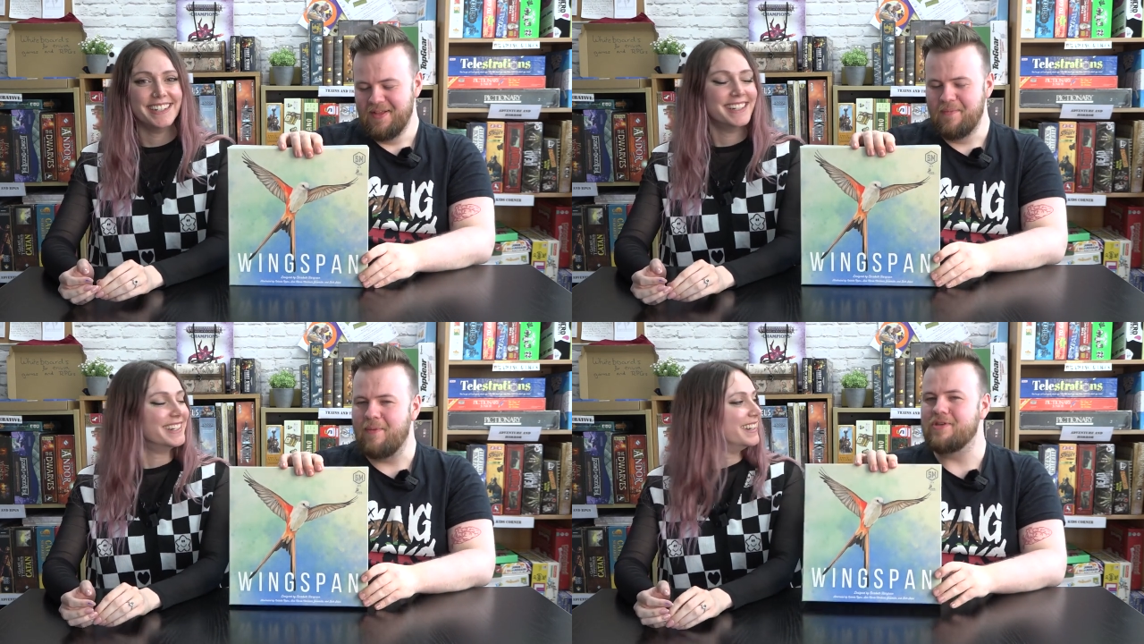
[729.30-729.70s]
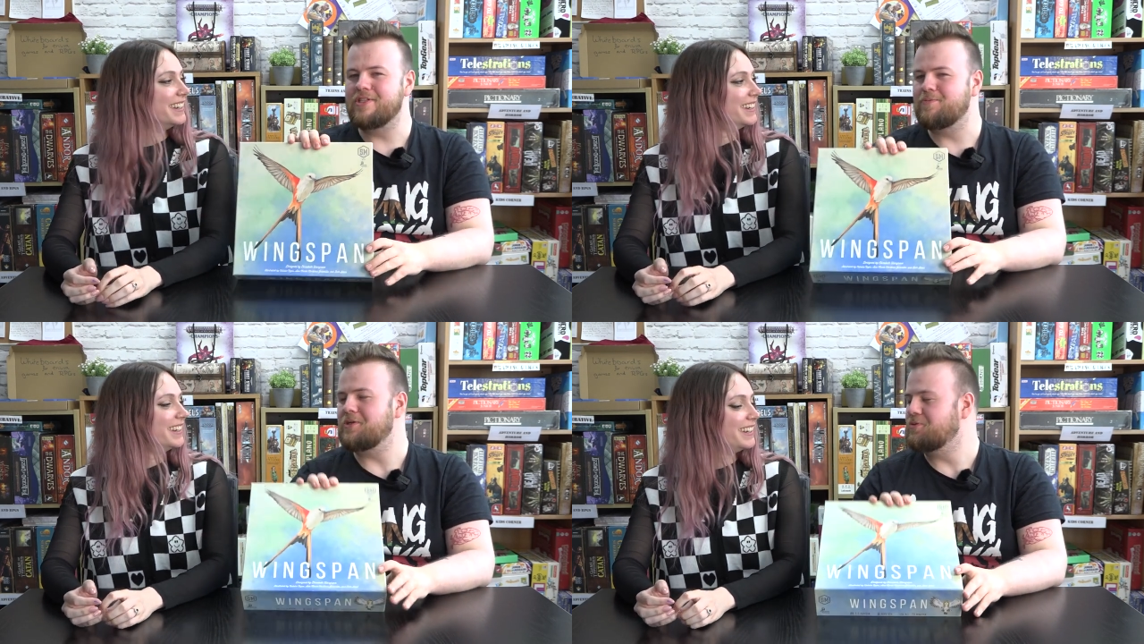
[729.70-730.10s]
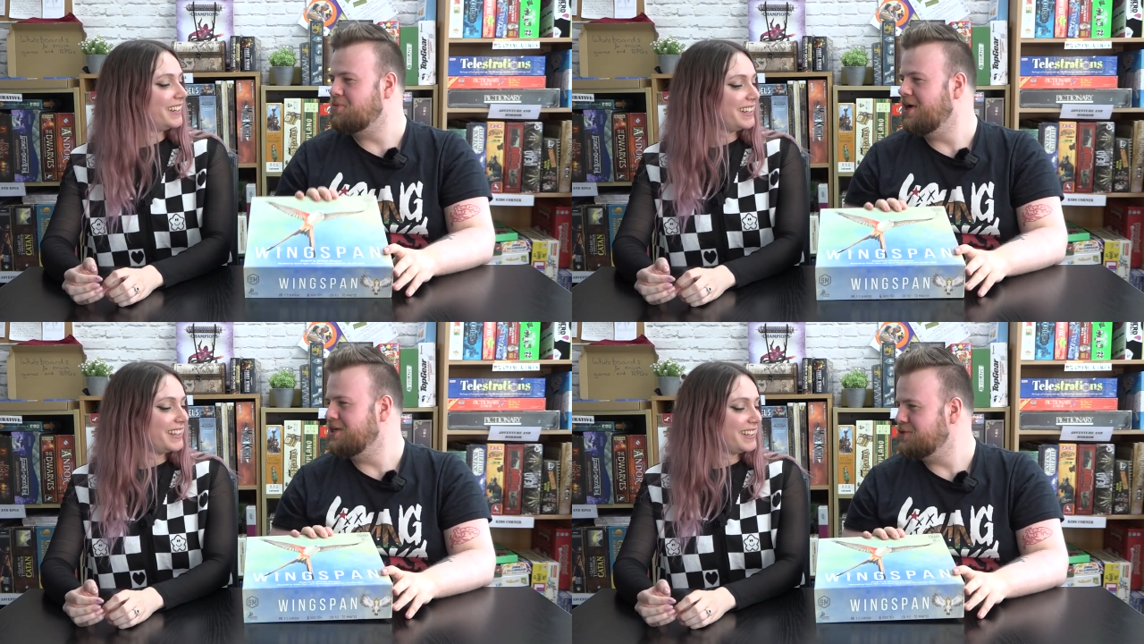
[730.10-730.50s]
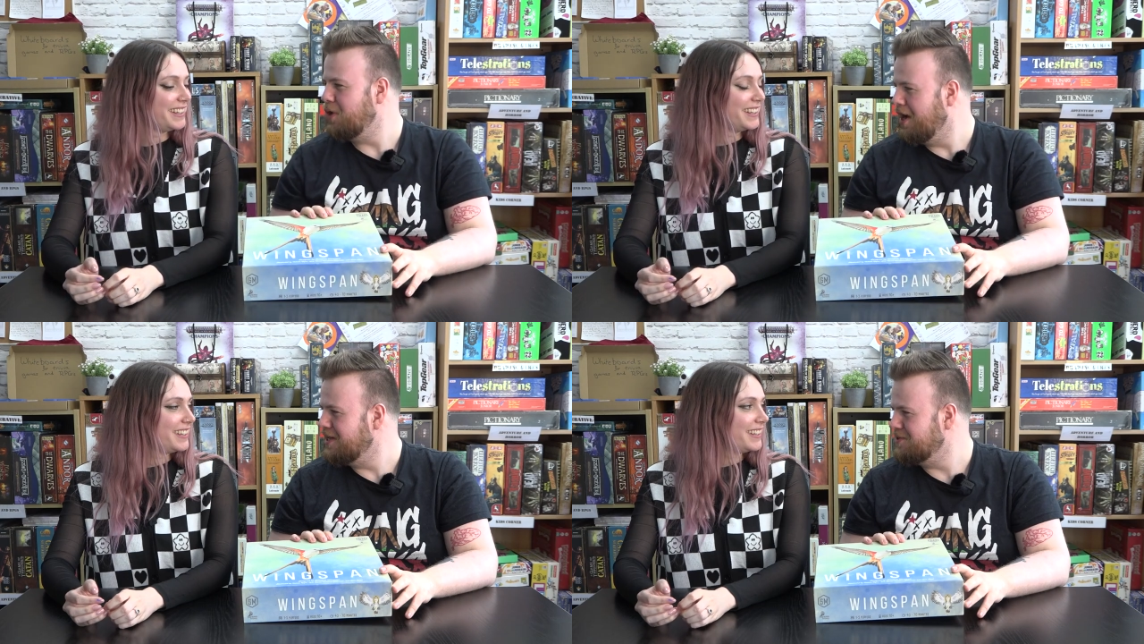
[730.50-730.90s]
Speaker 1: Maybe it's a special prize.
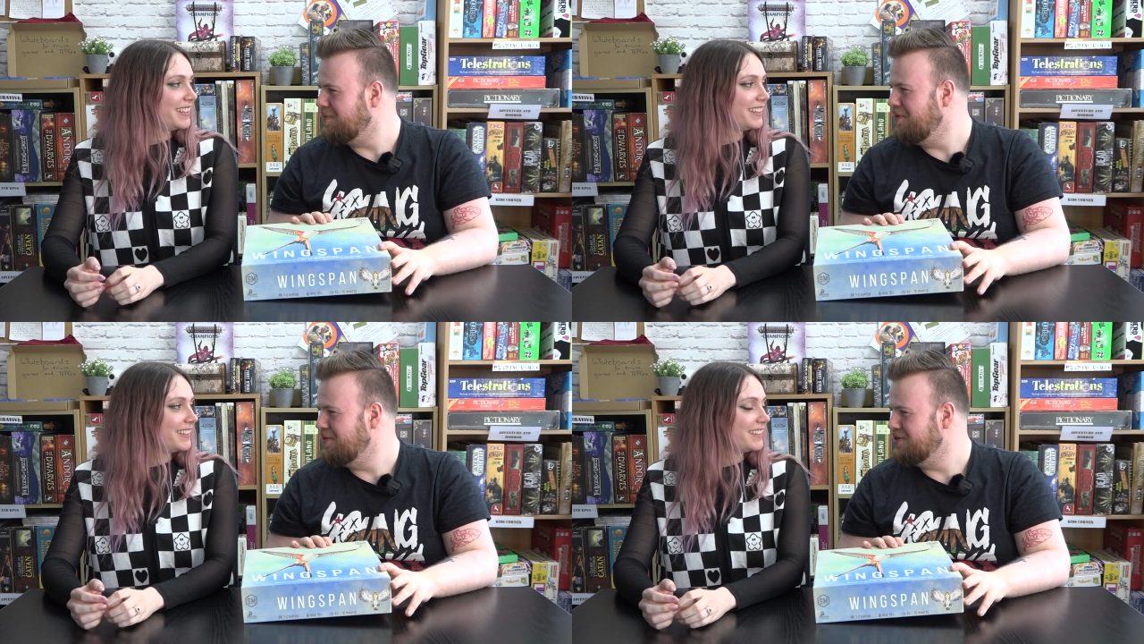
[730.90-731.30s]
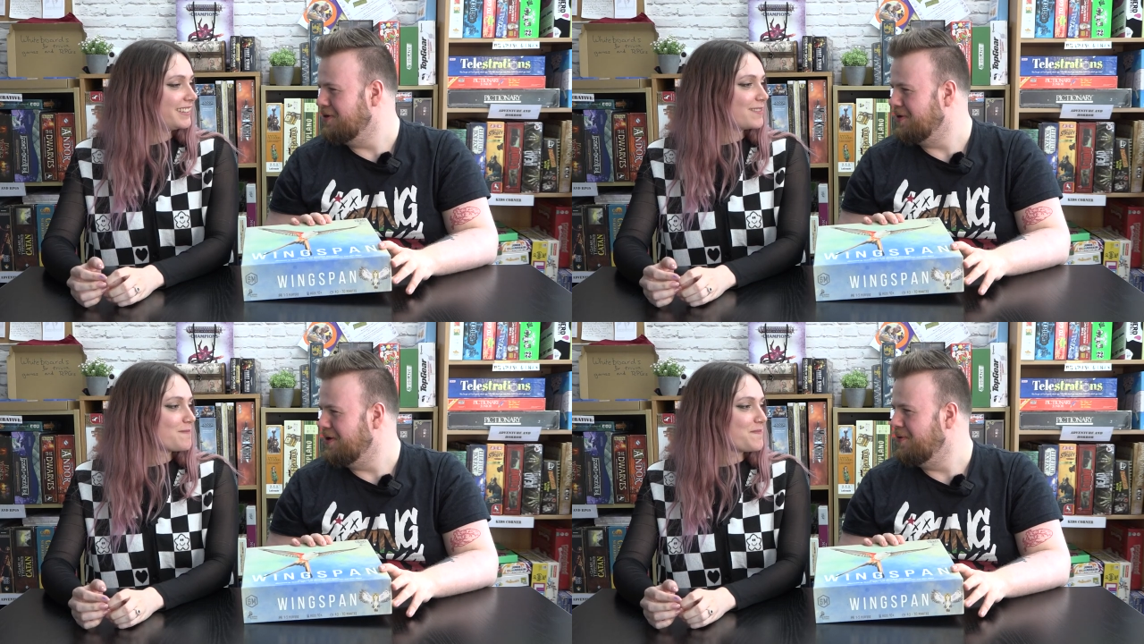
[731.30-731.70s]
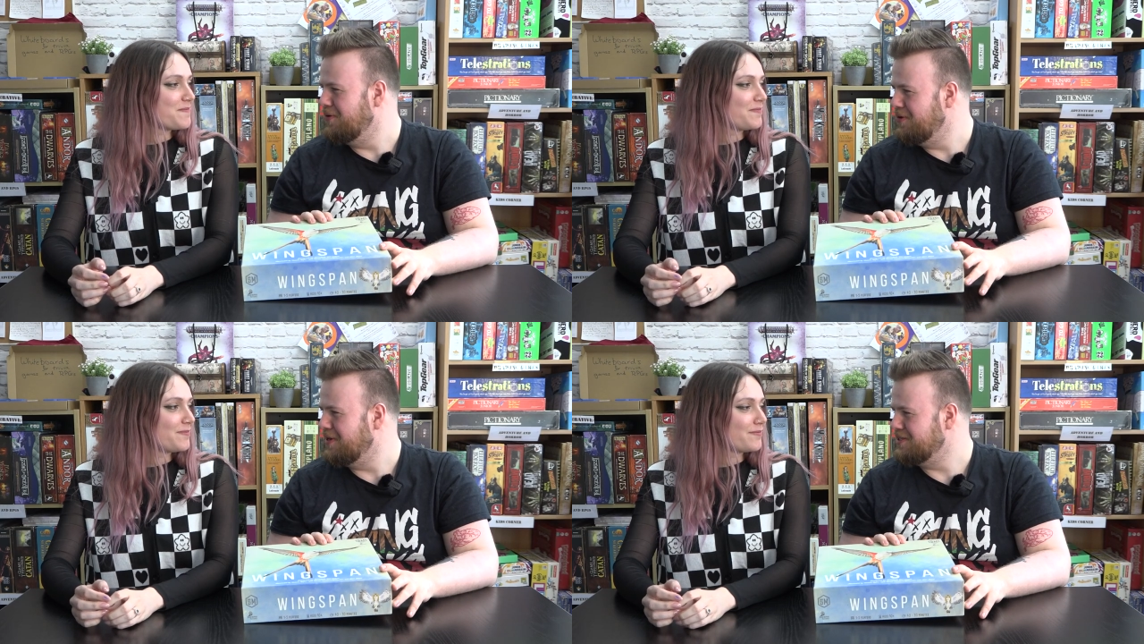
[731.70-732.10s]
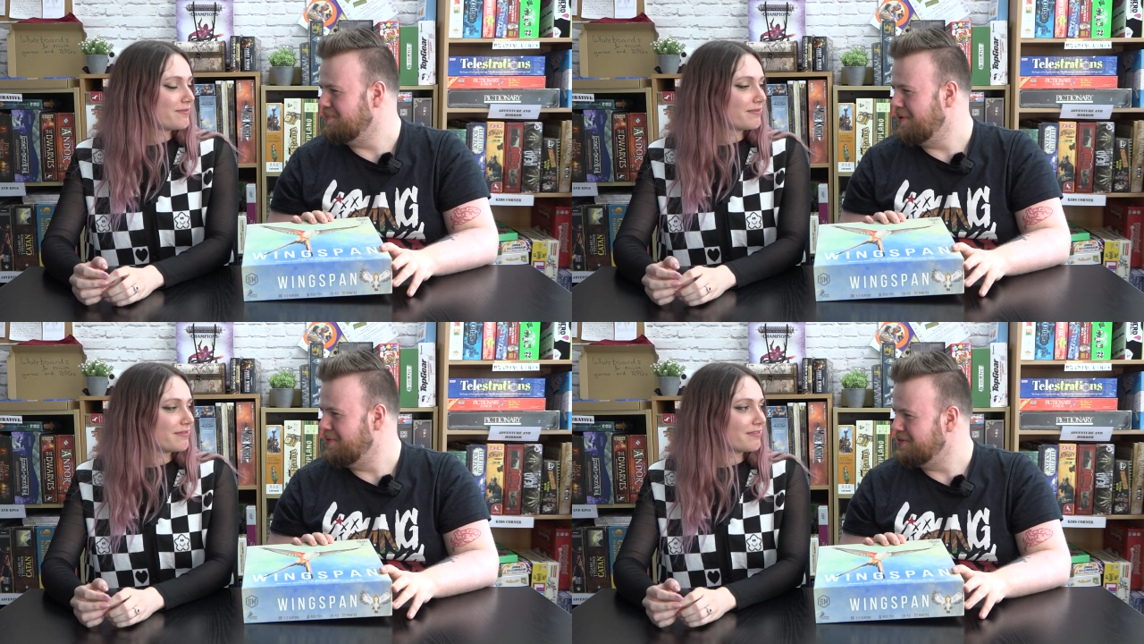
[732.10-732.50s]
I get to play with the chocolate, or you get to
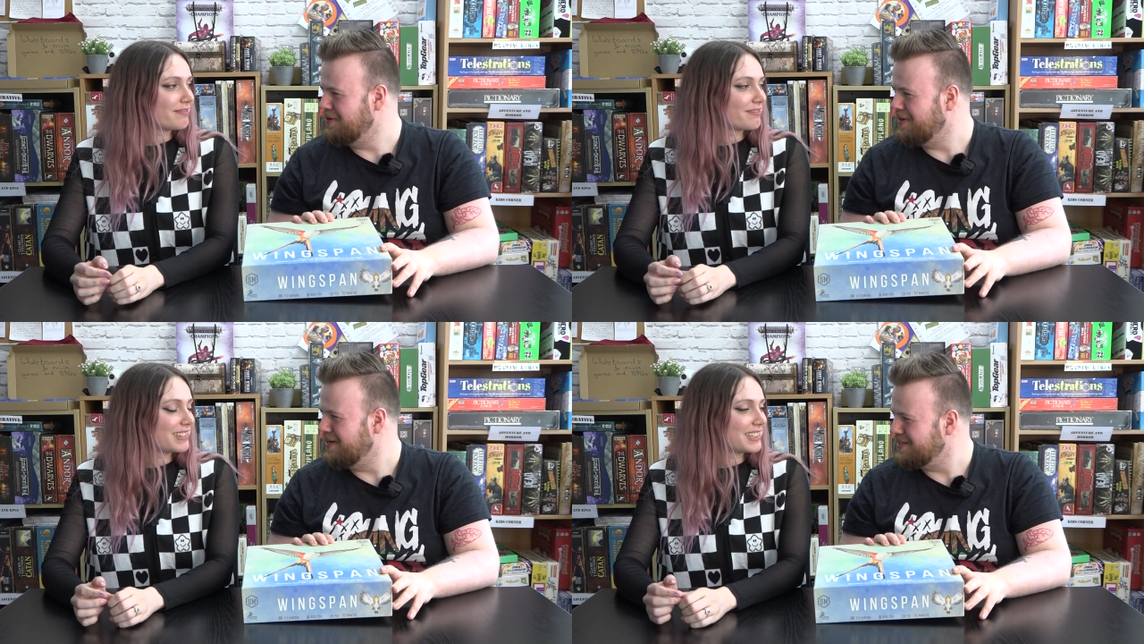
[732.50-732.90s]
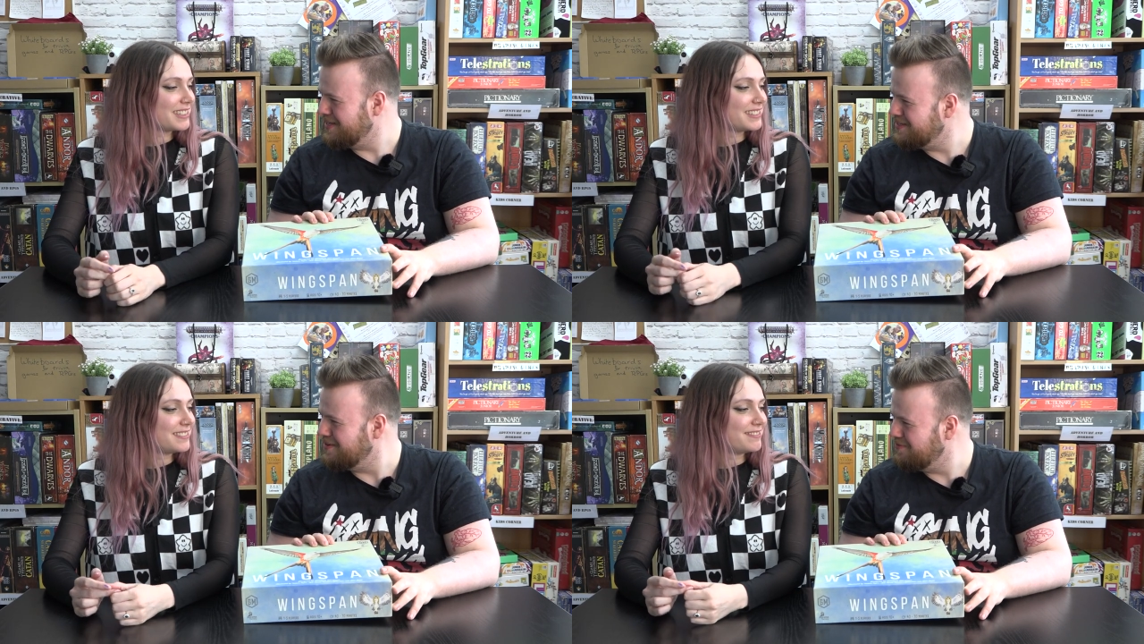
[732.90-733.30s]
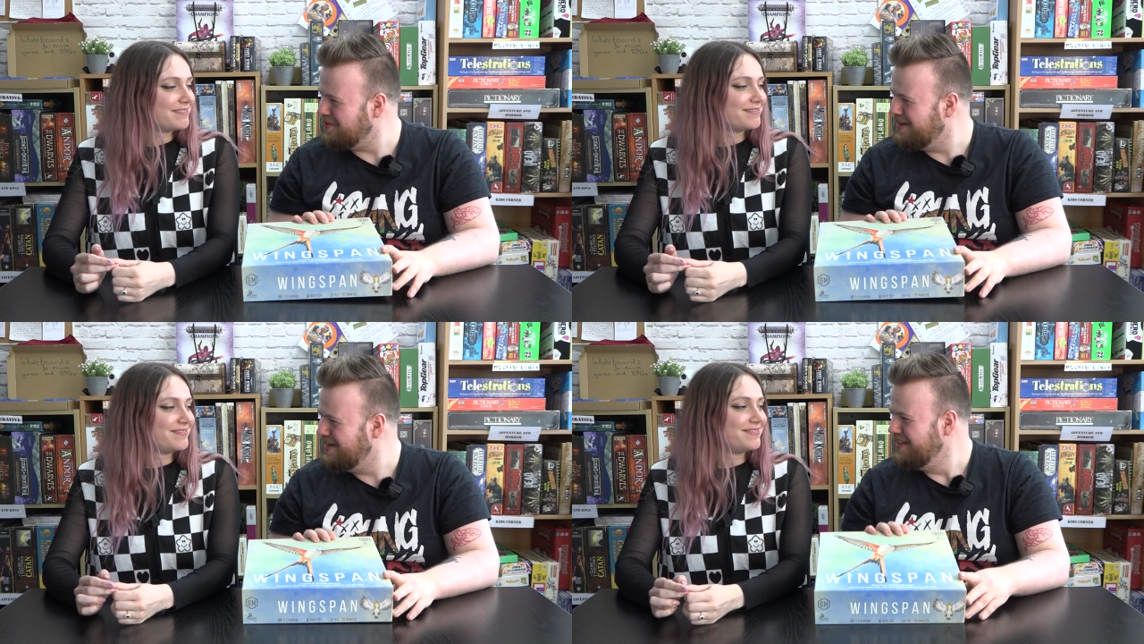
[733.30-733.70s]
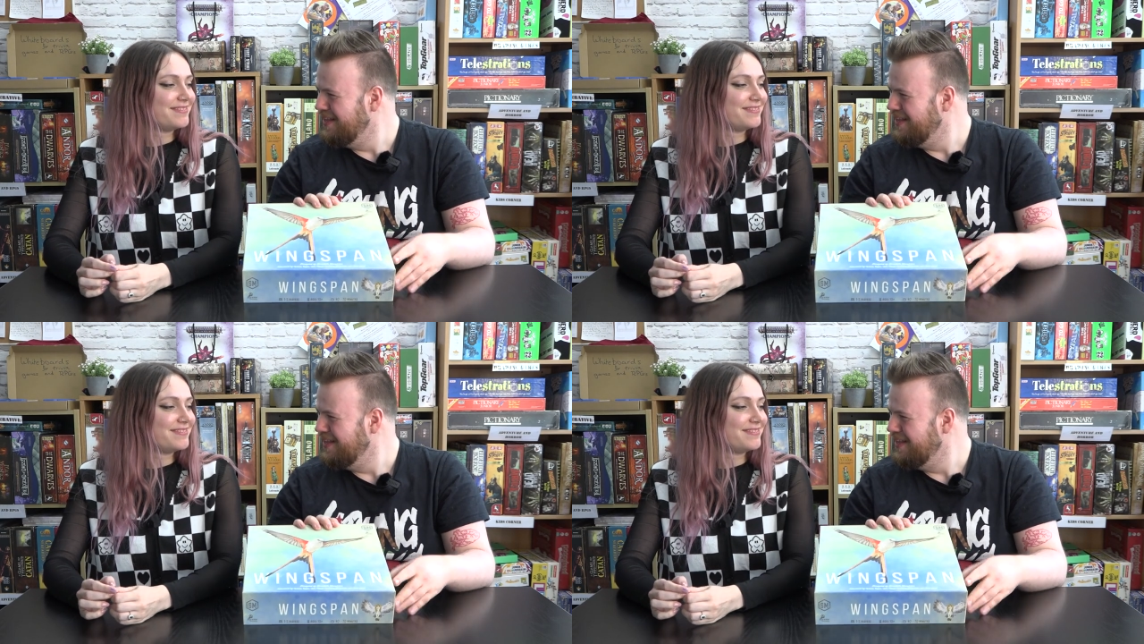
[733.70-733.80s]
play with the chocolate. Does that sound fun?